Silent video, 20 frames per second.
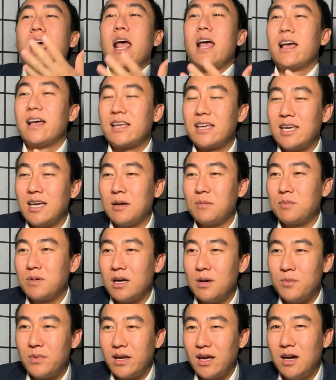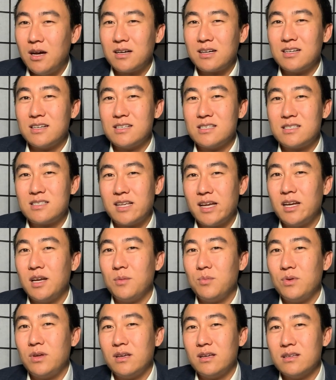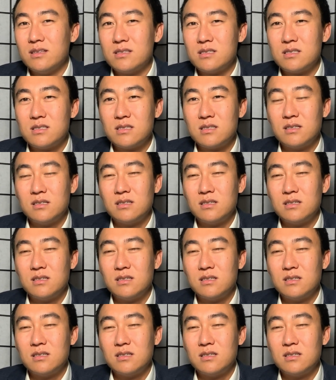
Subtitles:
it kept coming out because terebi is